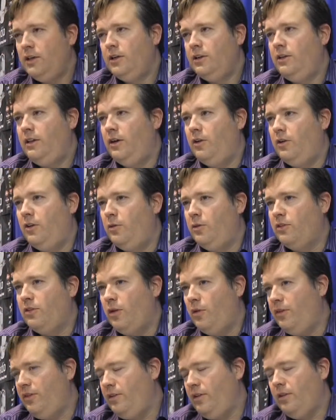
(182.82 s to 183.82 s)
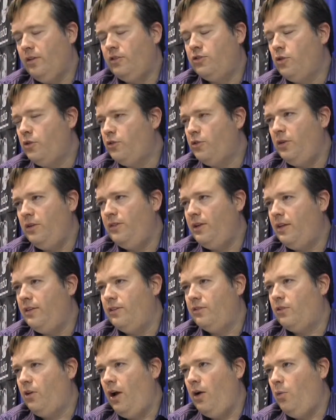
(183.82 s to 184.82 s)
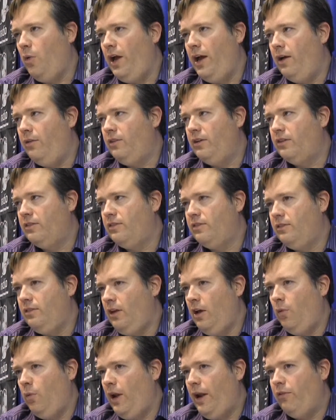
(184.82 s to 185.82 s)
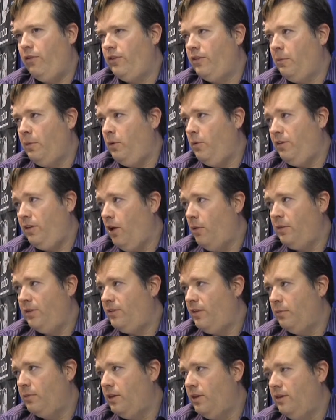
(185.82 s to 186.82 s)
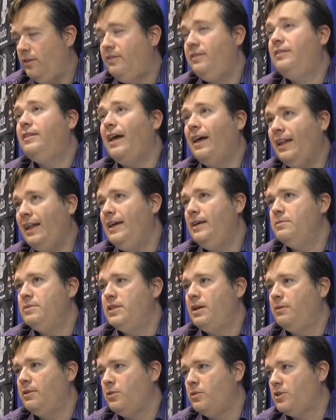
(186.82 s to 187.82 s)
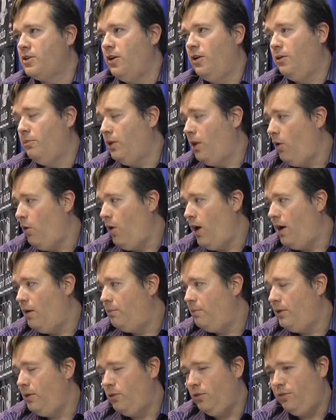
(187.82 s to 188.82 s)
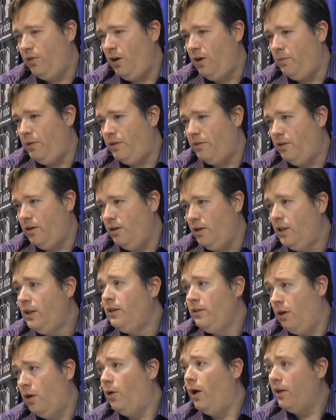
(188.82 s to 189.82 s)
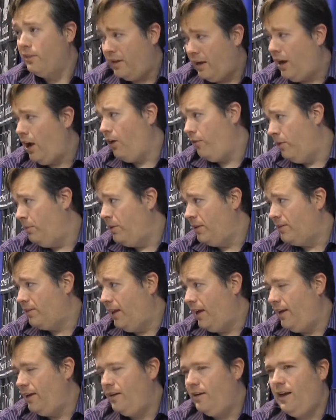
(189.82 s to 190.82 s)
There was always, George Reeves had this great way of just, whenever somebody would tell him something was going to blow up, he was very much I'll take care of it, Miss Lane.